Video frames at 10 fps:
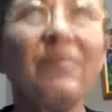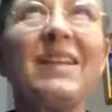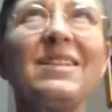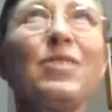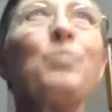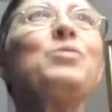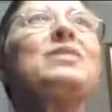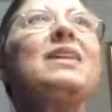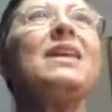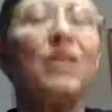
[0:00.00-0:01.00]
it's
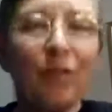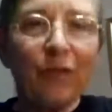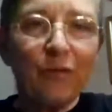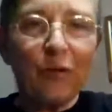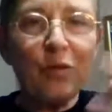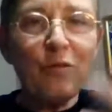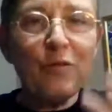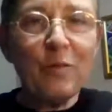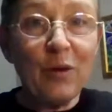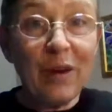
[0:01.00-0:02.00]
almost like the further
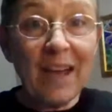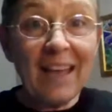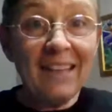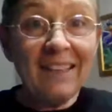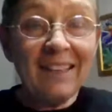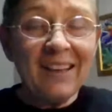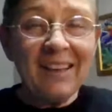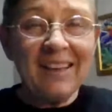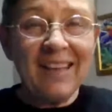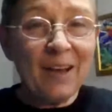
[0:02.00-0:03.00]
from your head
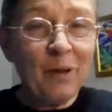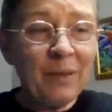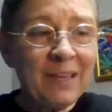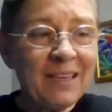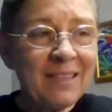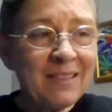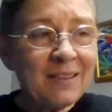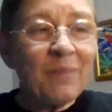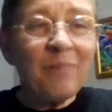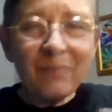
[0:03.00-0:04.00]
the ailment is,
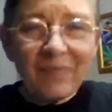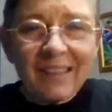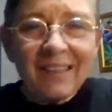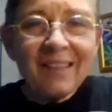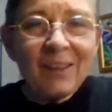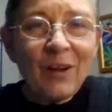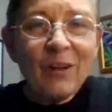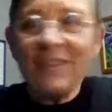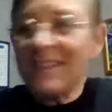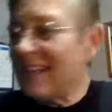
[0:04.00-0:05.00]
the
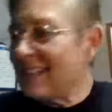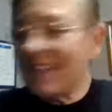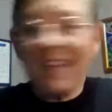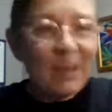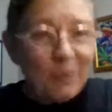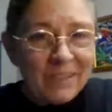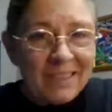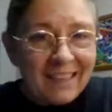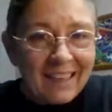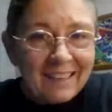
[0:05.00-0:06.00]
longer it takes the cannabis
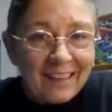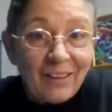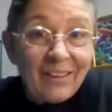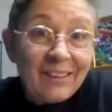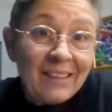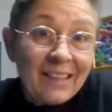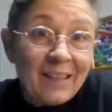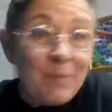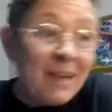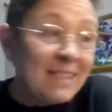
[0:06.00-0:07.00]
to get there.
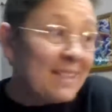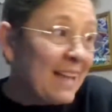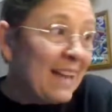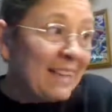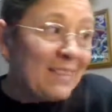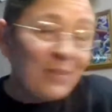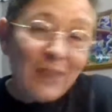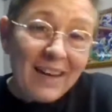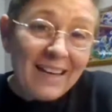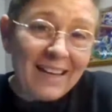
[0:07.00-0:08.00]
It makes sense,
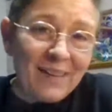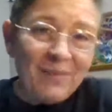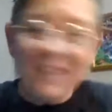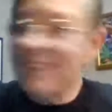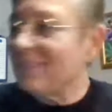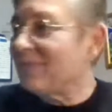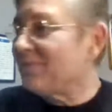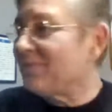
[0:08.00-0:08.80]
right? I mean,